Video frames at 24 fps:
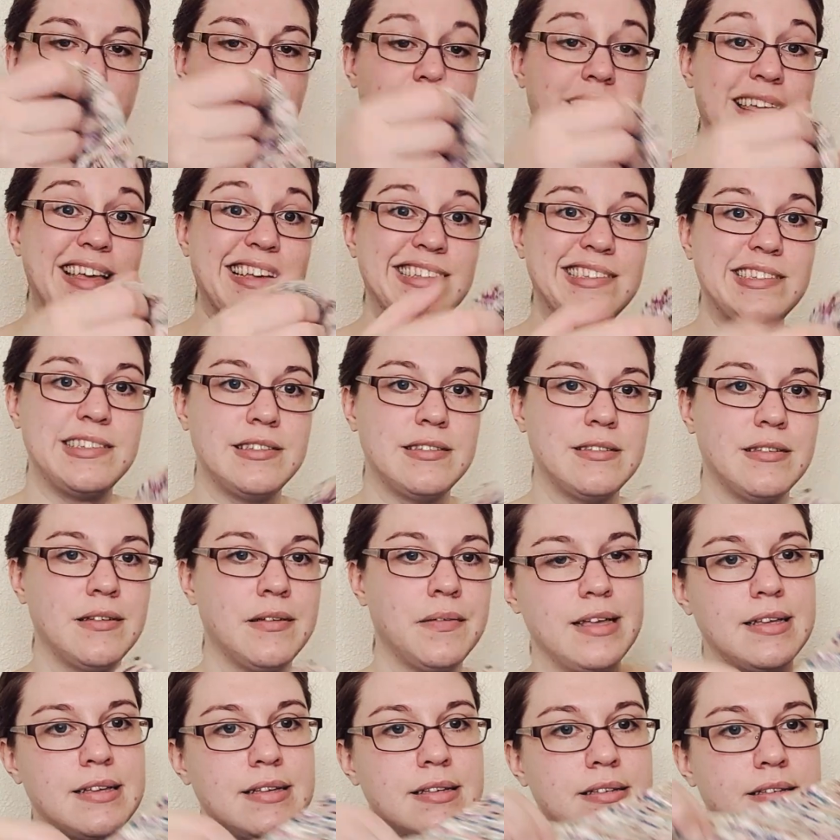this
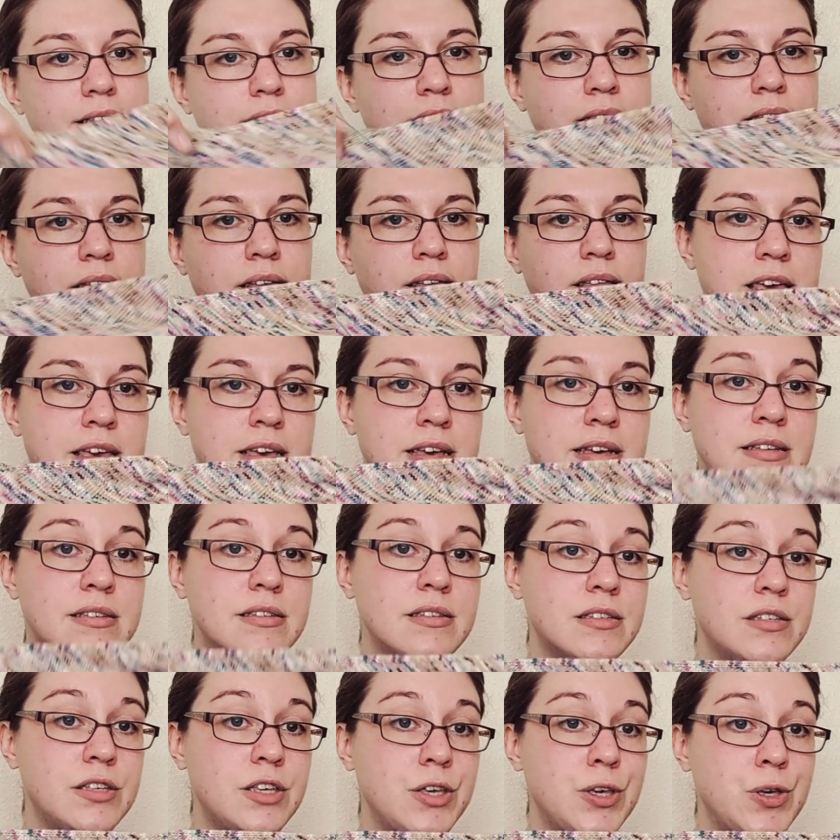is the
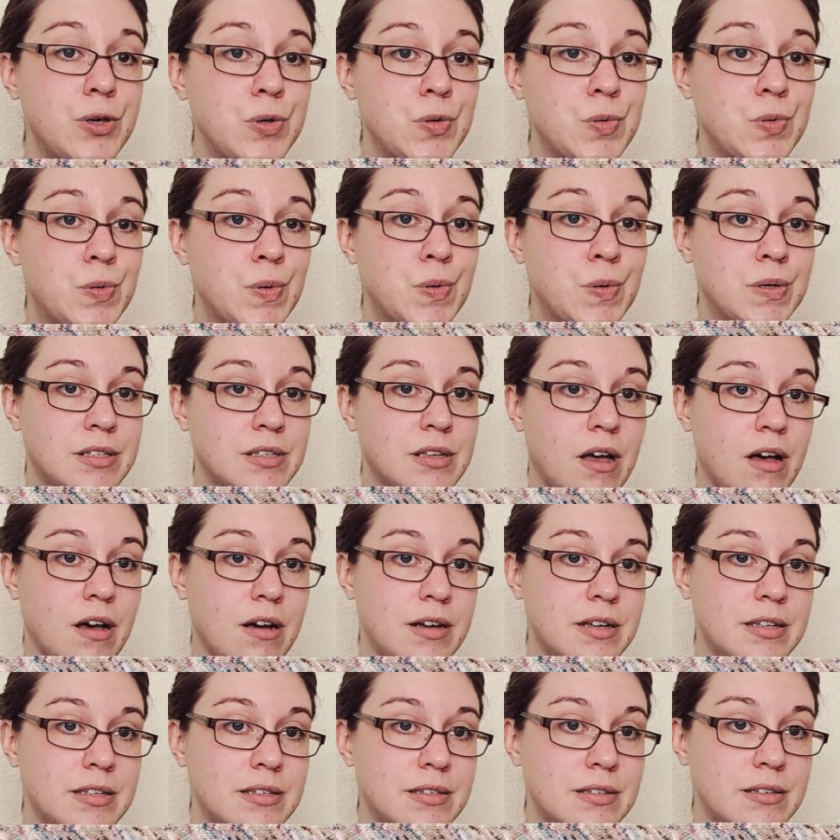Skew
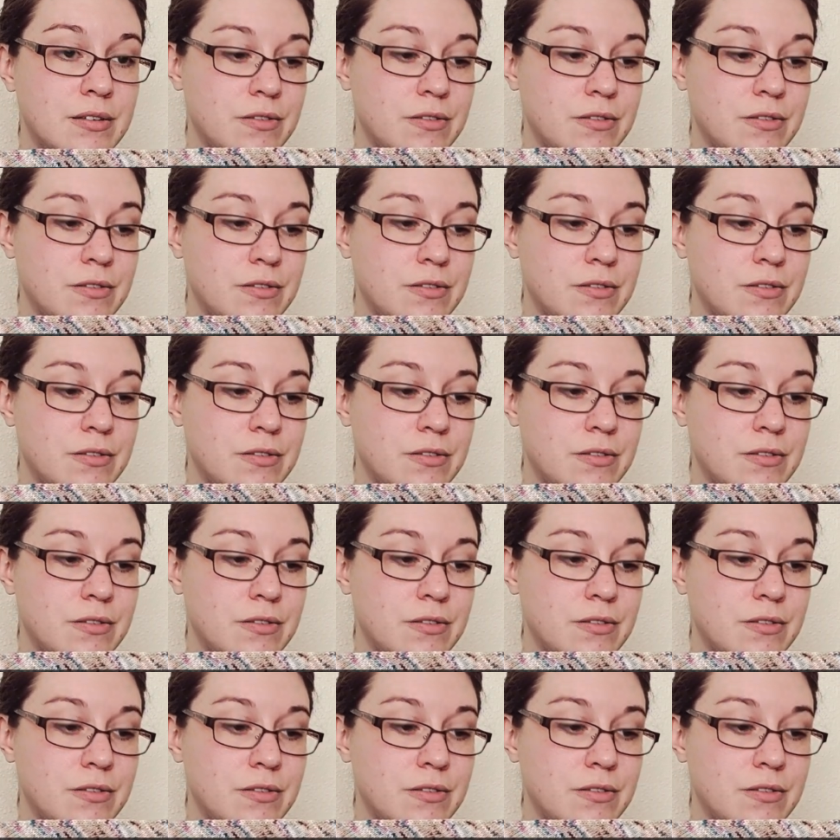socks